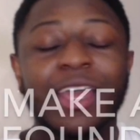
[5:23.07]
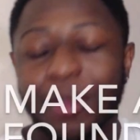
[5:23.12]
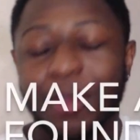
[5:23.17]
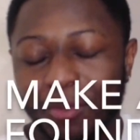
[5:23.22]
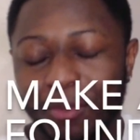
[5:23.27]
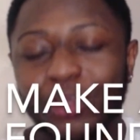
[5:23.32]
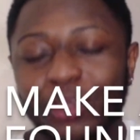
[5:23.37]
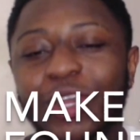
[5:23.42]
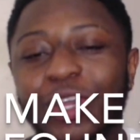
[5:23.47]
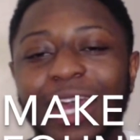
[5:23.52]

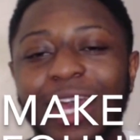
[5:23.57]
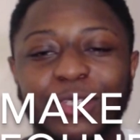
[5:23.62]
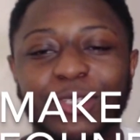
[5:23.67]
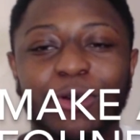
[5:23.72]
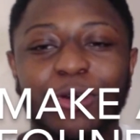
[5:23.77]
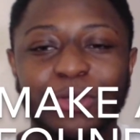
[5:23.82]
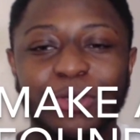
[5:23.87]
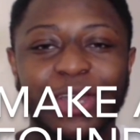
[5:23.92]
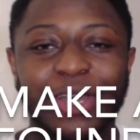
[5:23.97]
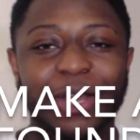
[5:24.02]
But you guys know
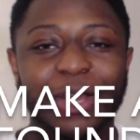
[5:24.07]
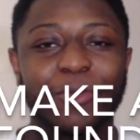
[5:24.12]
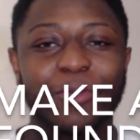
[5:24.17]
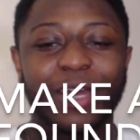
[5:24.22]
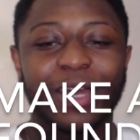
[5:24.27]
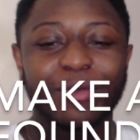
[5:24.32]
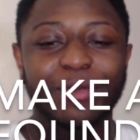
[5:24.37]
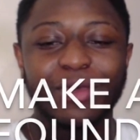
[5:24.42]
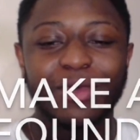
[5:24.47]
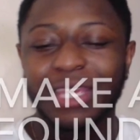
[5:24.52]
what I'm talking
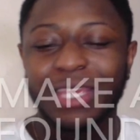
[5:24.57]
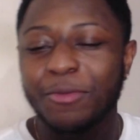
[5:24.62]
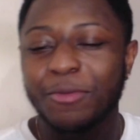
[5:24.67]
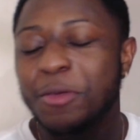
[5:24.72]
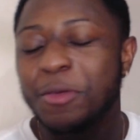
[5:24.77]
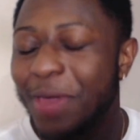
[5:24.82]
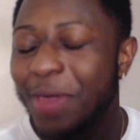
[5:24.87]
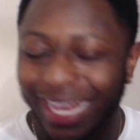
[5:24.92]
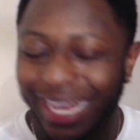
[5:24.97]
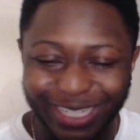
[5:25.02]
about. Drake
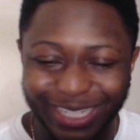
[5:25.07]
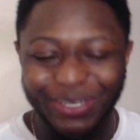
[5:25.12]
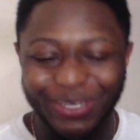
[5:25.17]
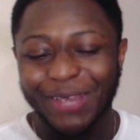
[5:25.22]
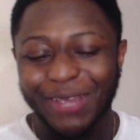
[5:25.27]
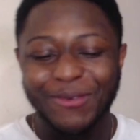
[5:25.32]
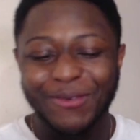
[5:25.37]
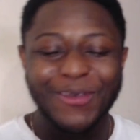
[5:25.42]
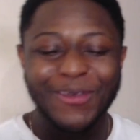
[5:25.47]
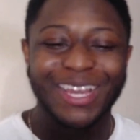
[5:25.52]
be
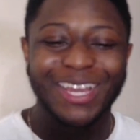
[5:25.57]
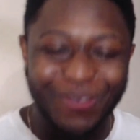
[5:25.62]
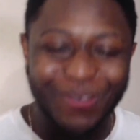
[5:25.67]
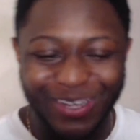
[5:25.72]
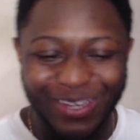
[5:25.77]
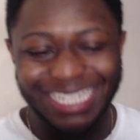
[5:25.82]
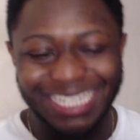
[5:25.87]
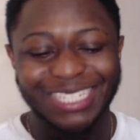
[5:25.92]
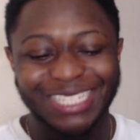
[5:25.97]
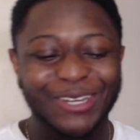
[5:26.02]
making
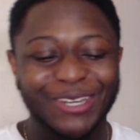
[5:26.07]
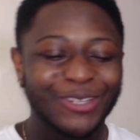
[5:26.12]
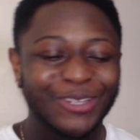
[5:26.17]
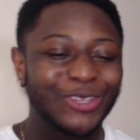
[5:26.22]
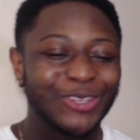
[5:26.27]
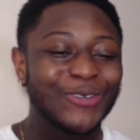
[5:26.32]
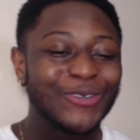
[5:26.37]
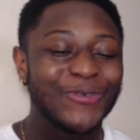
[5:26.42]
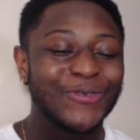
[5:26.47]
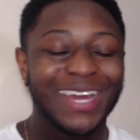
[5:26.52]
wishes come
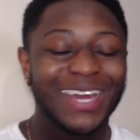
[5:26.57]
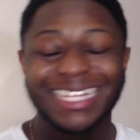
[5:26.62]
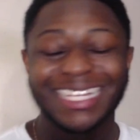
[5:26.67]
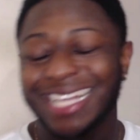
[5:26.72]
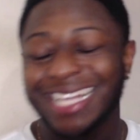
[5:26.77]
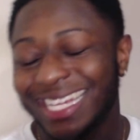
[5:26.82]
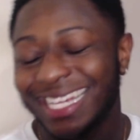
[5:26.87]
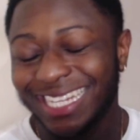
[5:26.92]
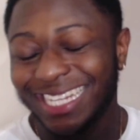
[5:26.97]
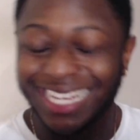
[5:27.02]
through, man. This
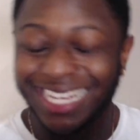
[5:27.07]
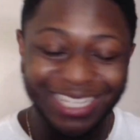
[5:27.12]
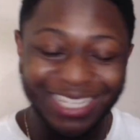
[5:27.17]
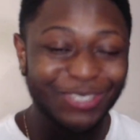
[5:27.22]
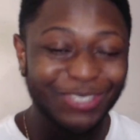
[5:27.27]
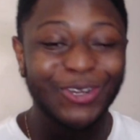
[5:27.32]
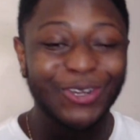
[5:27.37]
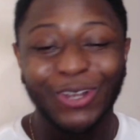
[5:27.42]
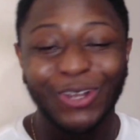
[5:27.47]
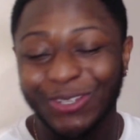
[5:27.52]
guy say he's
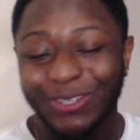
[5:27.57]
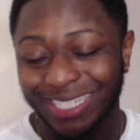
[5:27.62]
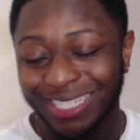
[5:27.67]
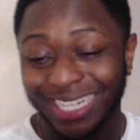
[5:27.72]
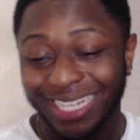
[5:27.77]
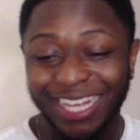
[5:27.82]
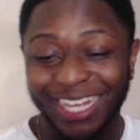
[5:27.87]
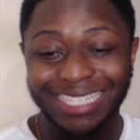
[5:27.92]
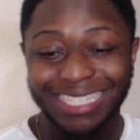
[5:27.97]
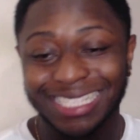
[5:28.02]
so close to the
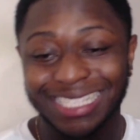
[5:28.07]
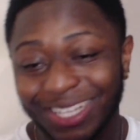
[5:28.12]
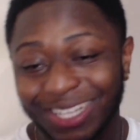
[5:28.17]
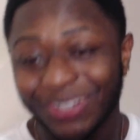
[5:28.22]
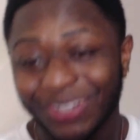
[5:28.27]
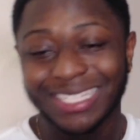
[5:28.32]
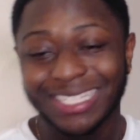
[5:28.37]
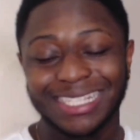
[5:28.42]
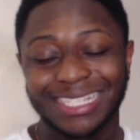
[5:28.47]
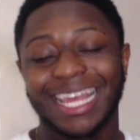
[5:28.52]
game and steal
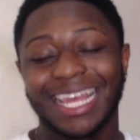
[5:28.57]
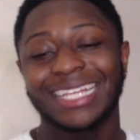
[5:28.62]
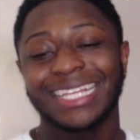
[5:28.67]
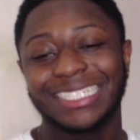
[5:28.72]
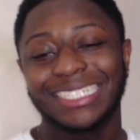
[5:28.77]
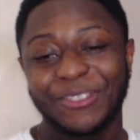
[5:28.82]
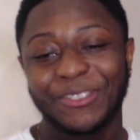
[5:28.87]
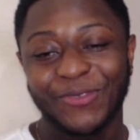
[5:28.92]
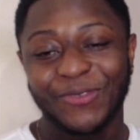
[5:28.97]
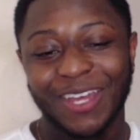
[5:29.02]
the stash
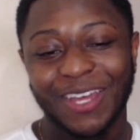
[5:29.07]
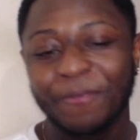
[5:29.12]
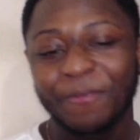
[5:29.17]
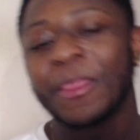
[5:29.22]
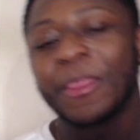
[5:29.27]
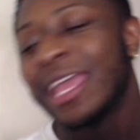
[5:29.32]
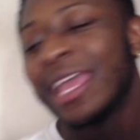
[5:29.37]
sheet, man.